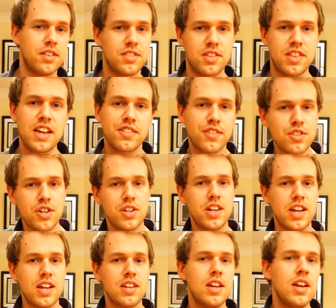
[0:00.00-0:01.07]
So thanks for tuning
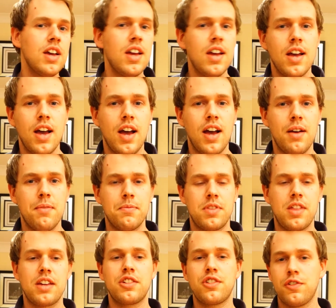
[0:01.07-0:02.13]
in.
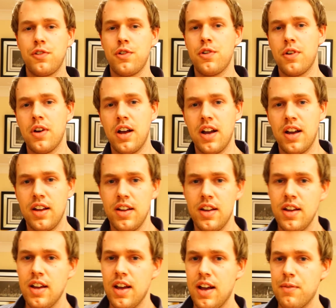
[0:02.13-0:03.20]
Thanks for
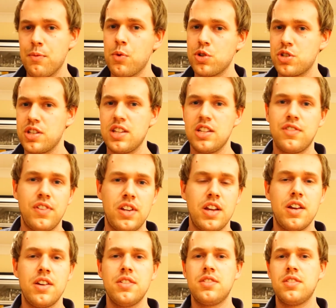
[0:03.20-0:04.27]
watching these
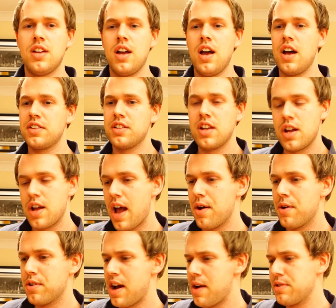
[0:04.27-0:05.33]
videos. I don't know
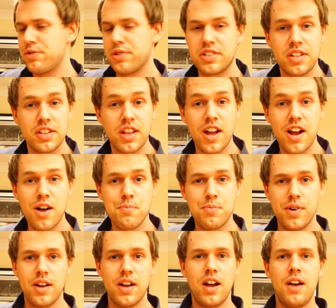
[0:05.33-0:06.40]
how interesting they are,
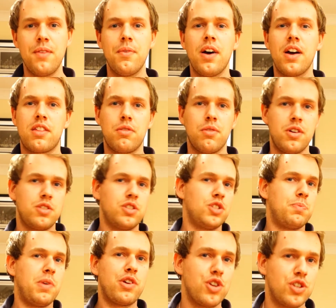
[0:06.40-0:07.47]
but I thought it'd
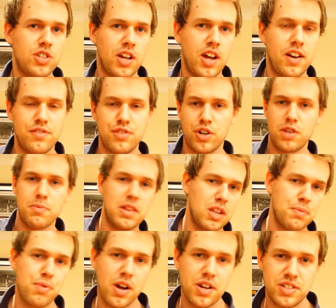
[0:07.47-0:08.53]
just be good to kind of document the
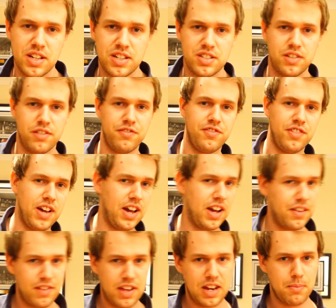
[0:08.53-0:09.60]
process of
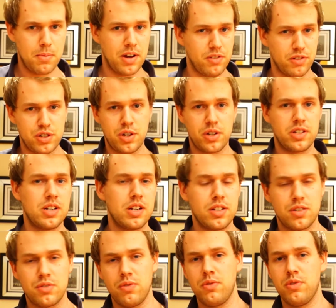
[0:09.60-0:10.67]
getting my
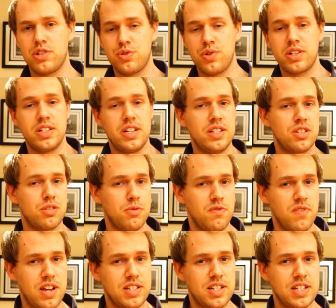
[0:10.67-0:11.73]
restricted instrument
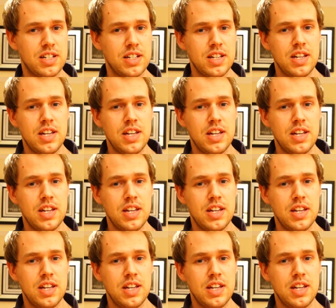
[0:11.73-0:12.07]
rating.